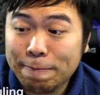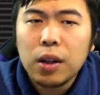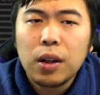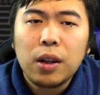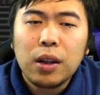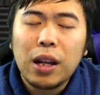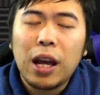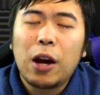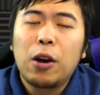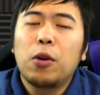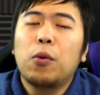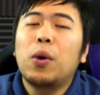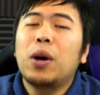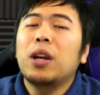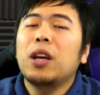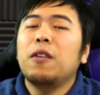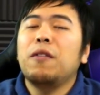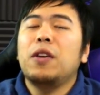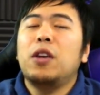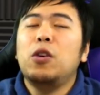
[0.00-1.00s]
Now, I want to
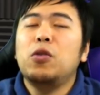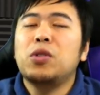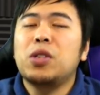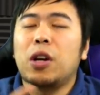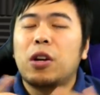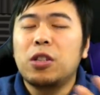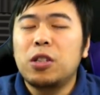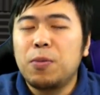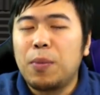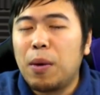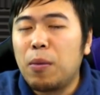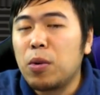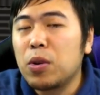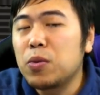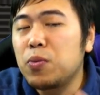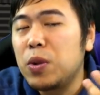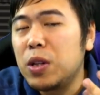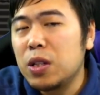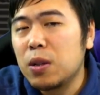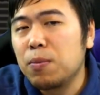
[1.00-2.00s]
give a huge shout out to my most
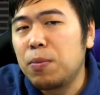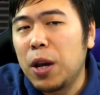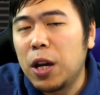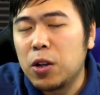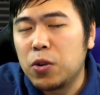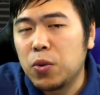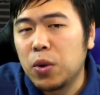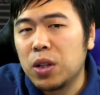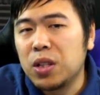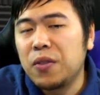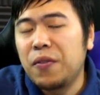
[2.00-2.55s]
recent Patreons.